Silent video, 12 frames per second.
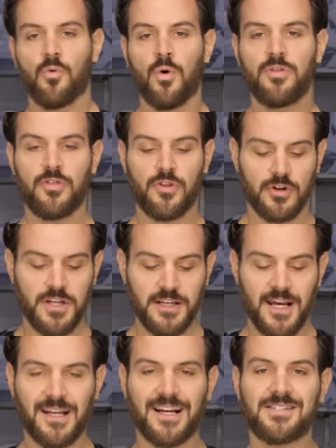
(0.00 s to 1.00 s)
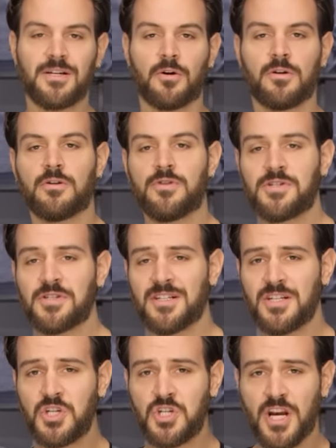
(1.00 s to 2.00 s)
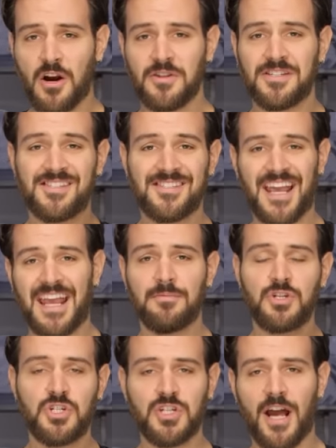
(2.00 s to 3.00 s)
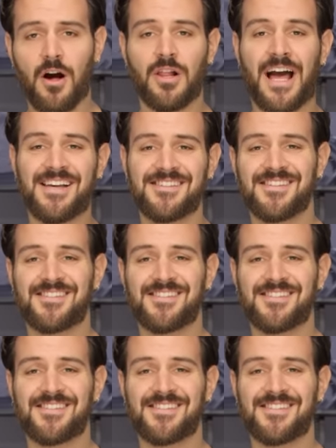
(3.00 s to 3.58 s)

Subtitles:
With the 1310, like I said earlier, this is gonna share the same shell as the